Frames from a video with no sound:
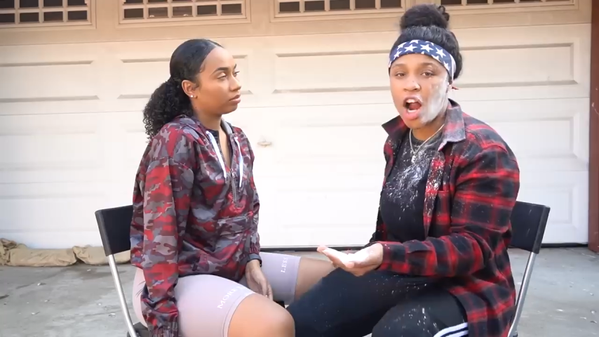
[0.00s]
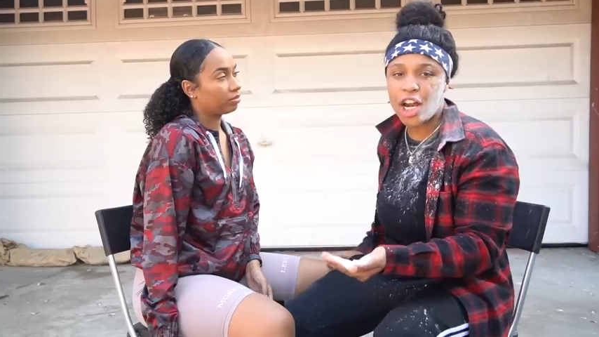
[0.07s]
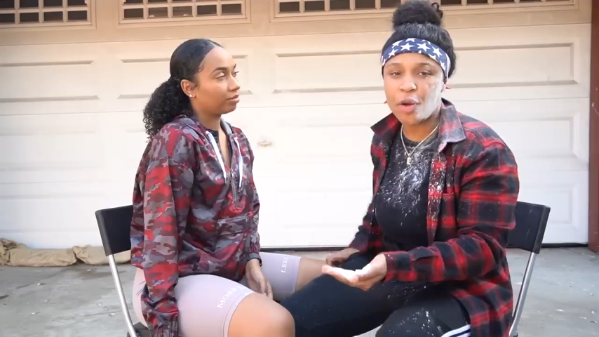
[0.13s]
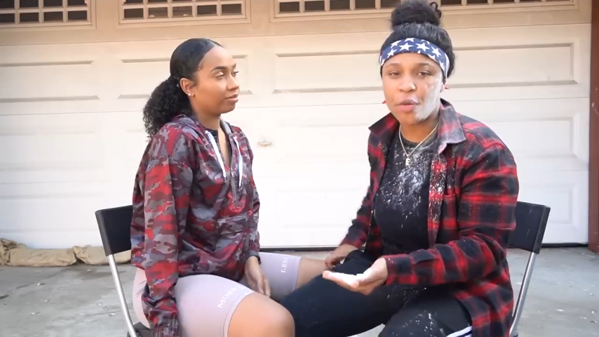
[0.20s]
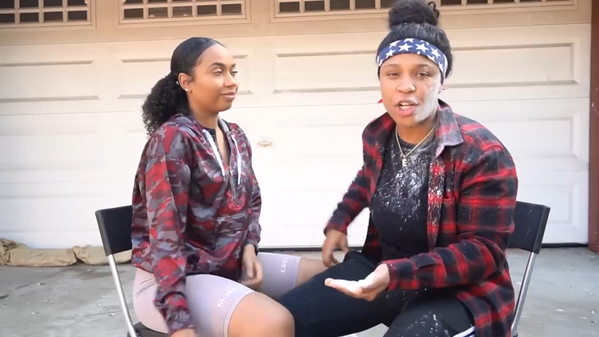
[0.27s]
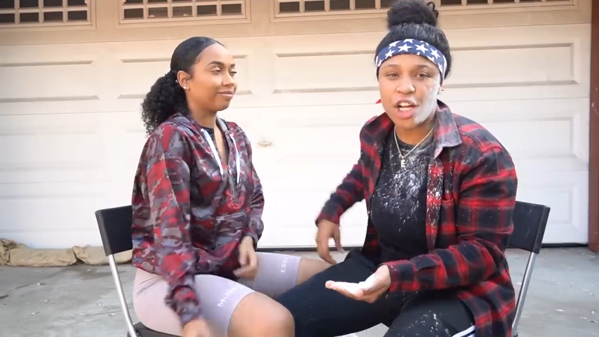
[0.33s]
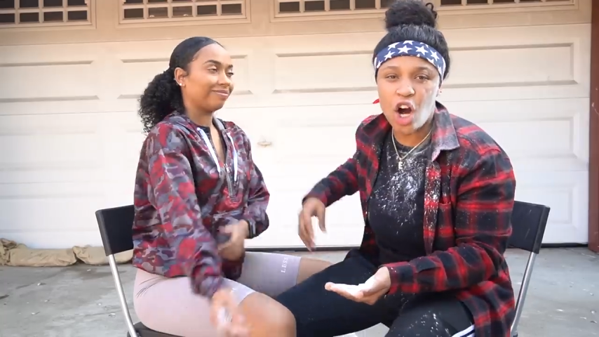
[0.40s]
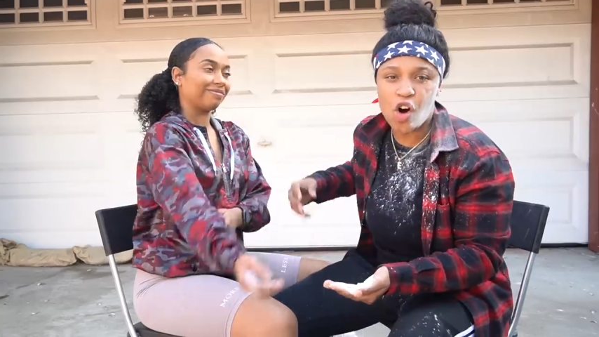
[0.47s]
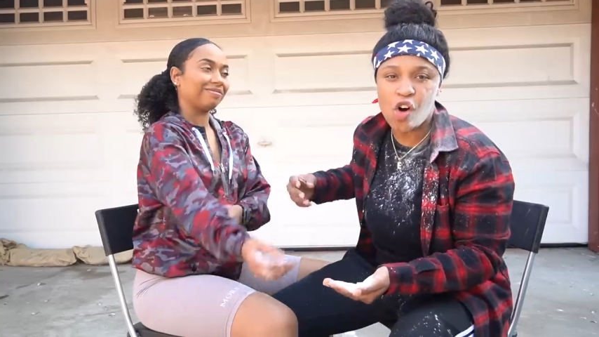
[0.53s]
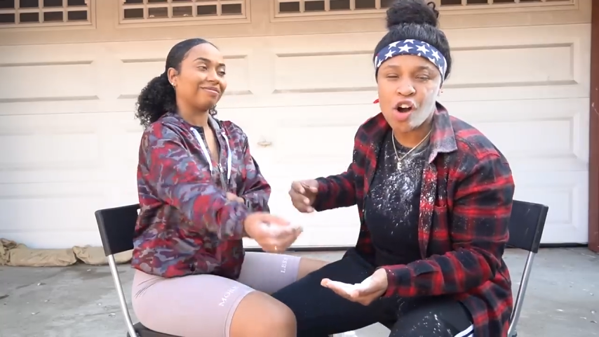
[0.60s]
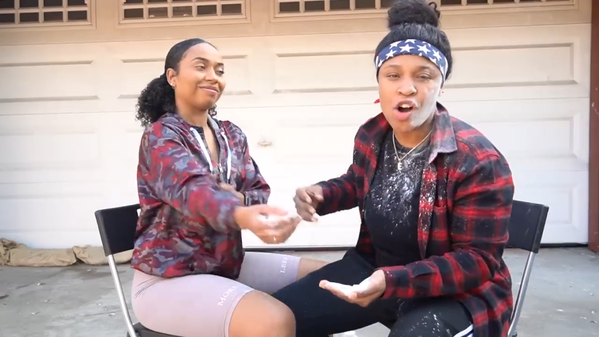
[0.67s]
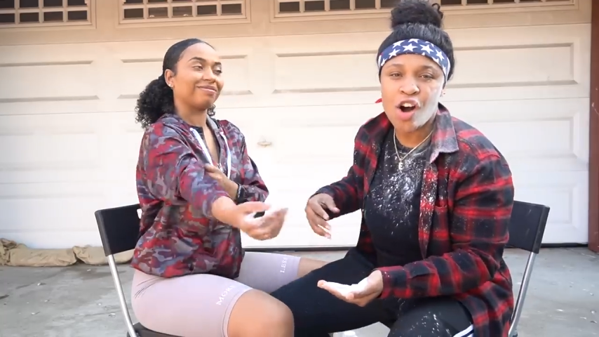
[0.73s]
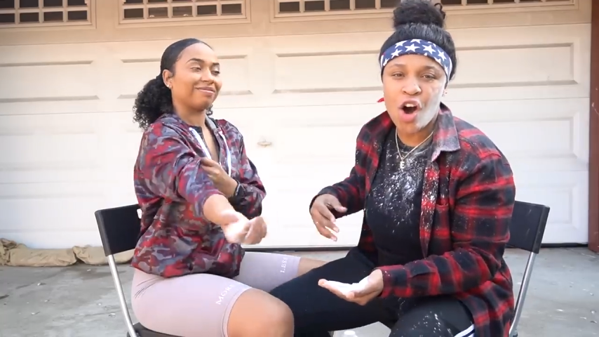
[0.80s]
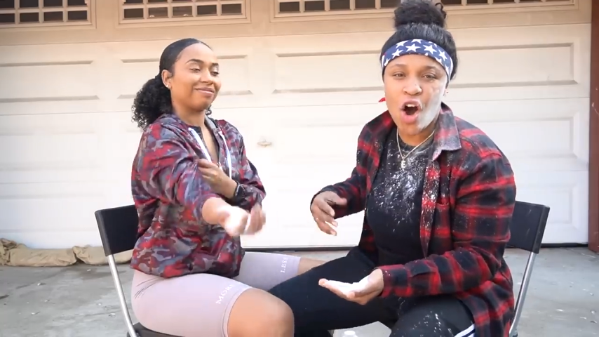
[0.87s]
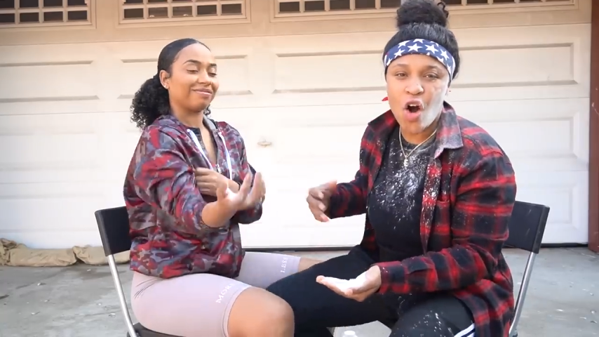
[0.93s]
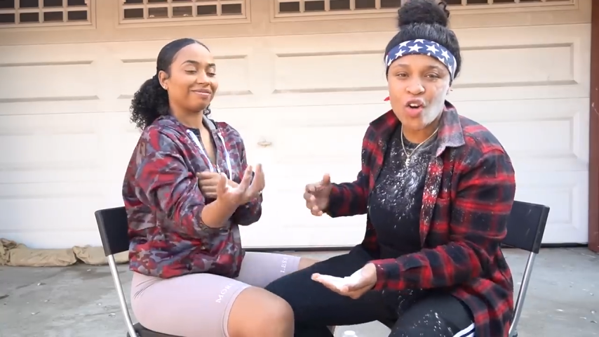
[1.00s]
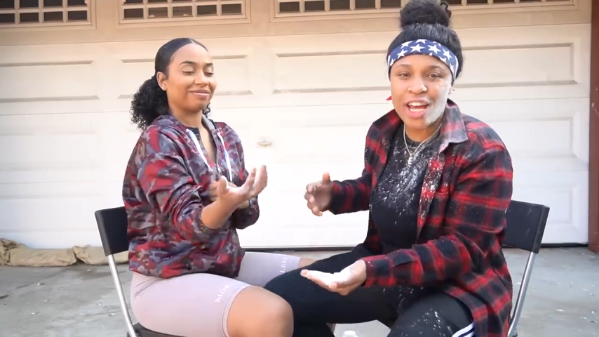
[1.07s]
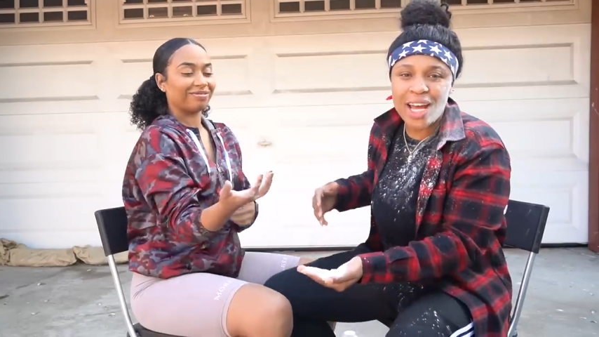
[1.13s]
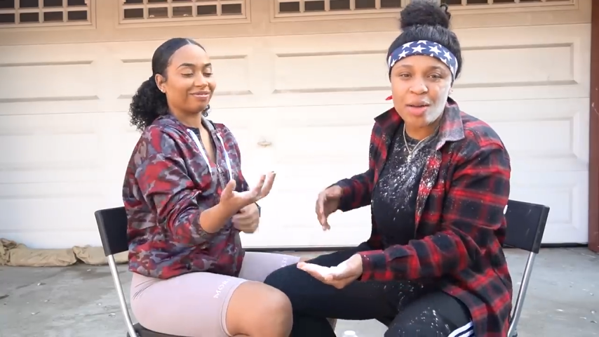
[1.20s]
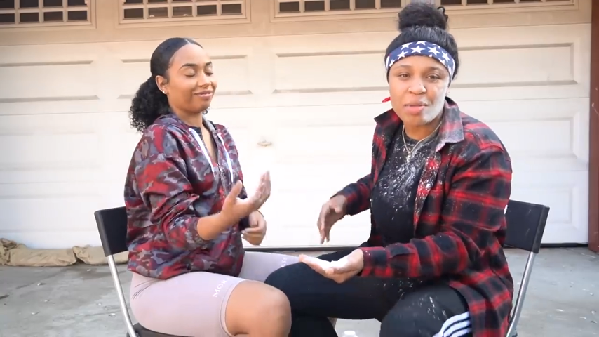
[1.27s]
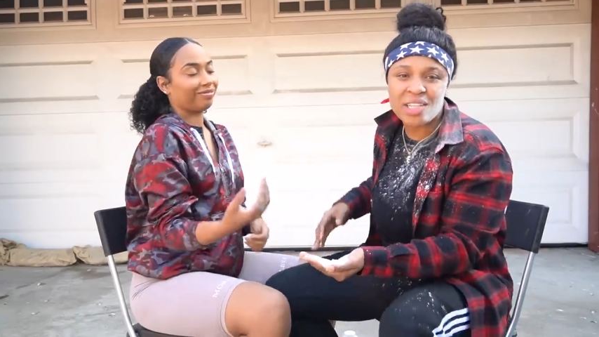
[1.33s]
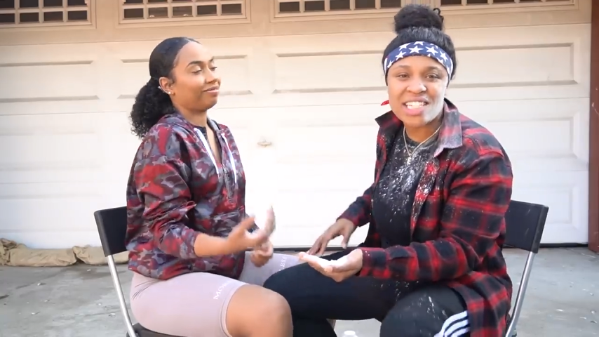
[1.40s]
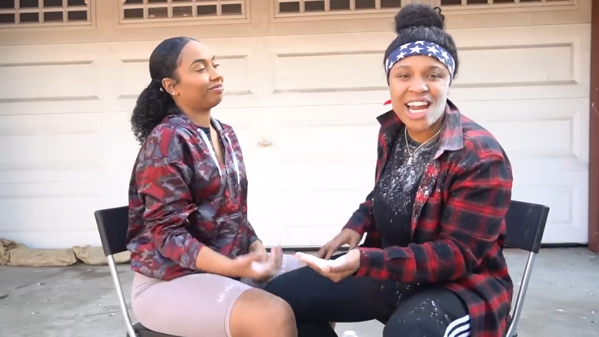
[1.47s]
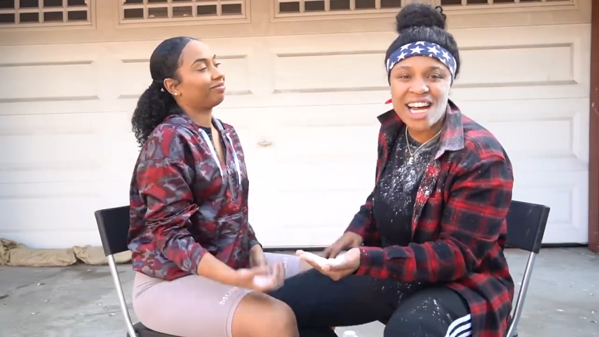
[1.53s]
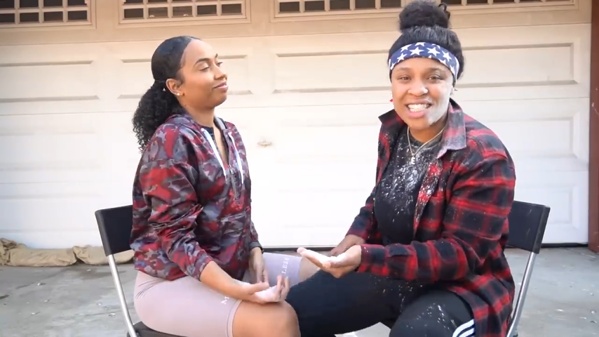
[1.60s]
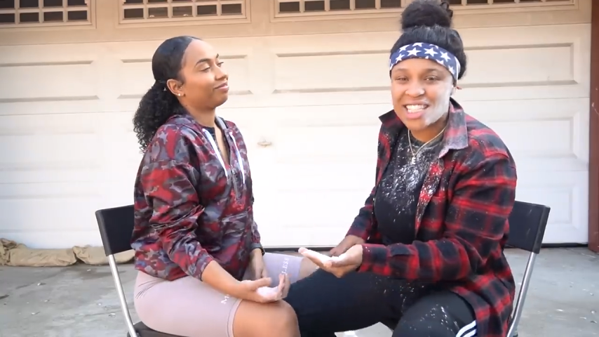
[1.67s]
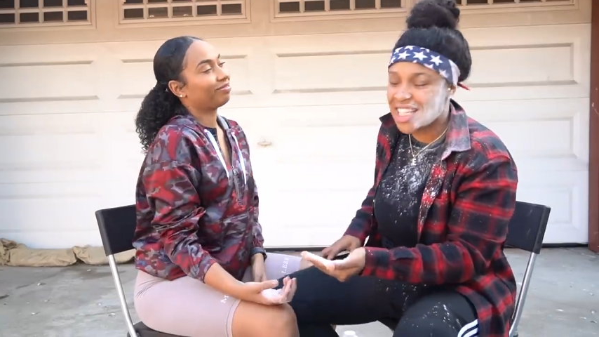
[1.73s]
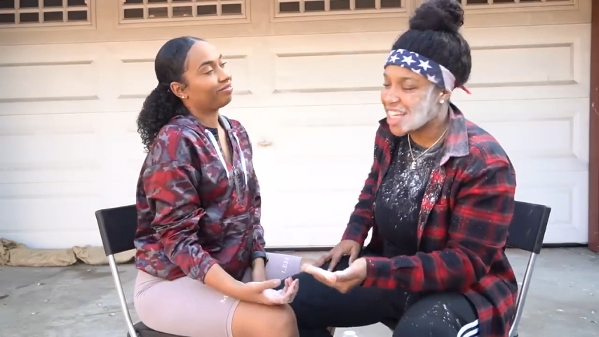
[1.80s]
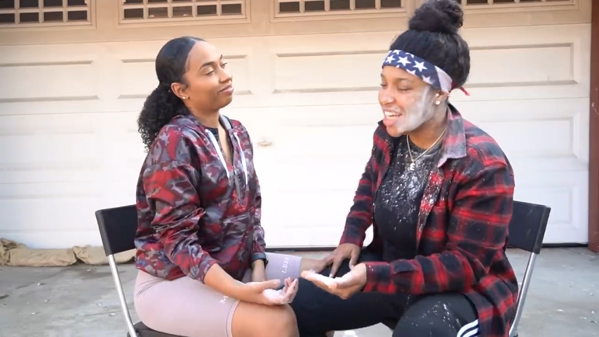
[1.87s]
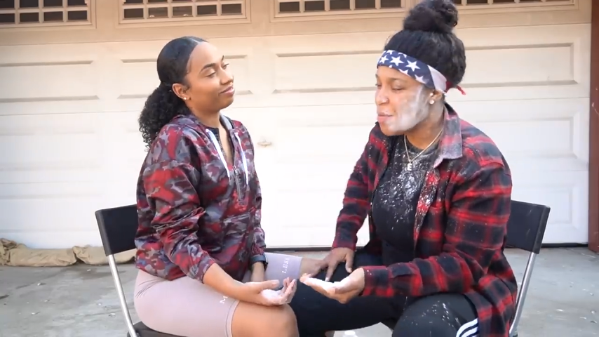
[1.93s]
Speaker 1: right, here we go. Okay, Miss
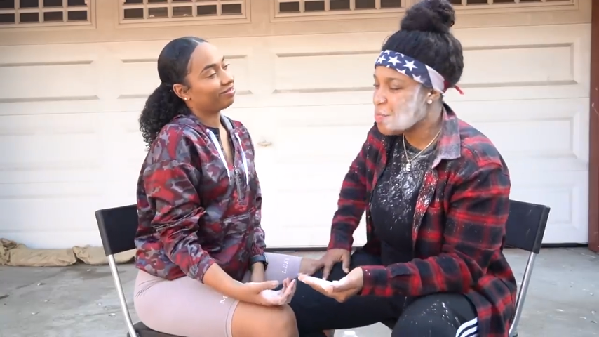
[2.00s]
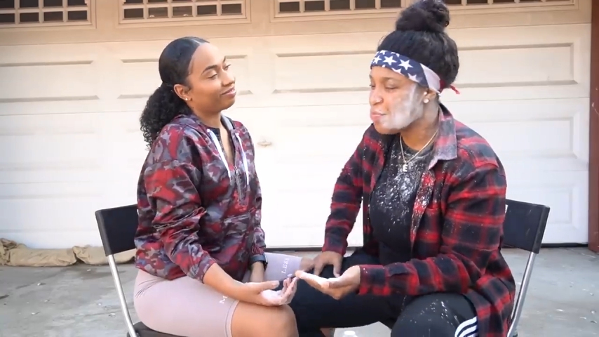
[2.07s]
Natalie,